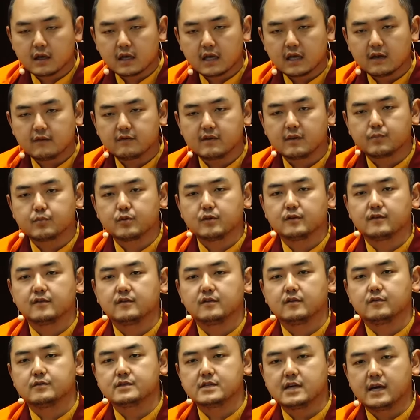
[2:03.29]
if the process
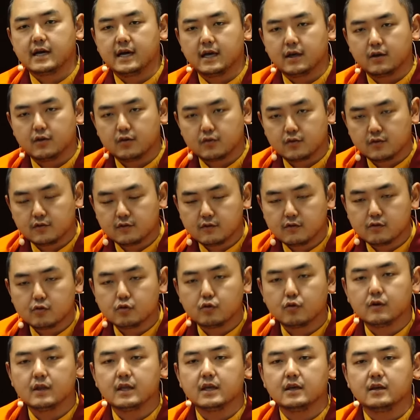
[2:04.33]
of dying, you know,
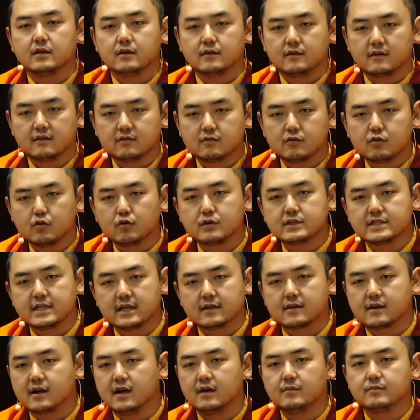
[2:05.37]
slowly, the slow
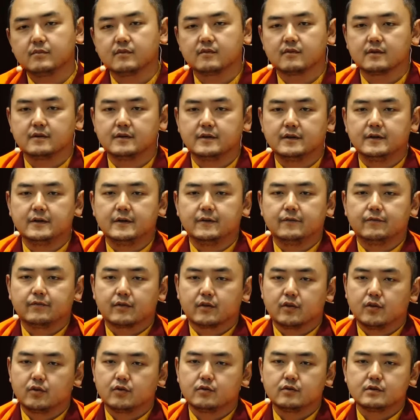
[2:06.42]
death comes,
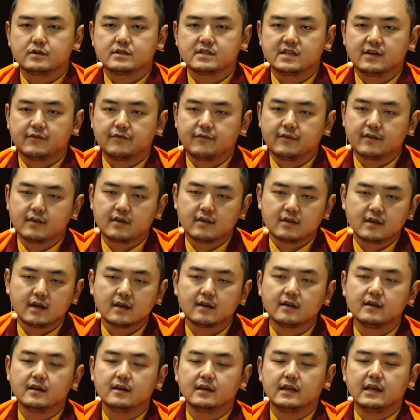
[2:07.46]
you know,
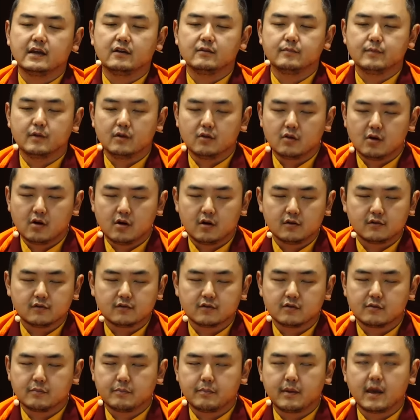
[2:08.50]
definitely there will be lots
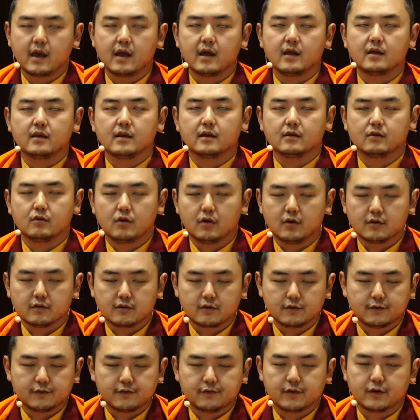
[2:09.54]
of pain and lots
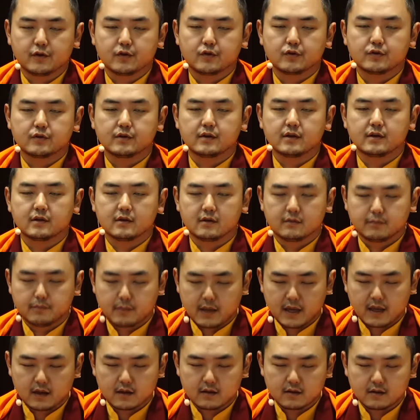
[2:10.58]
of, you know, the
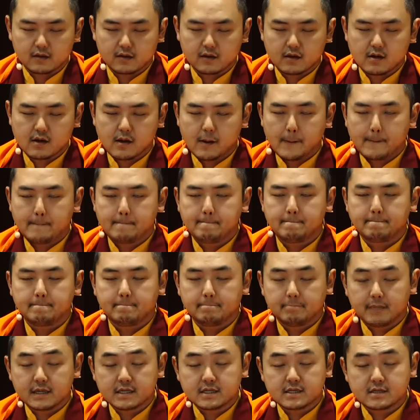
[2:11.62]
pain.
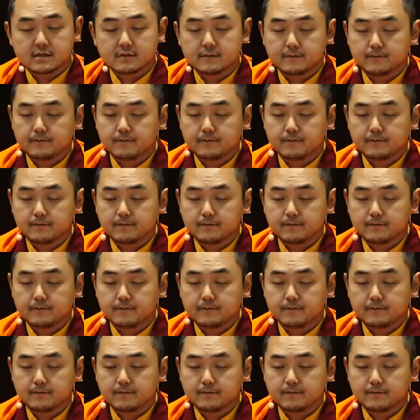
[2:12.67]
But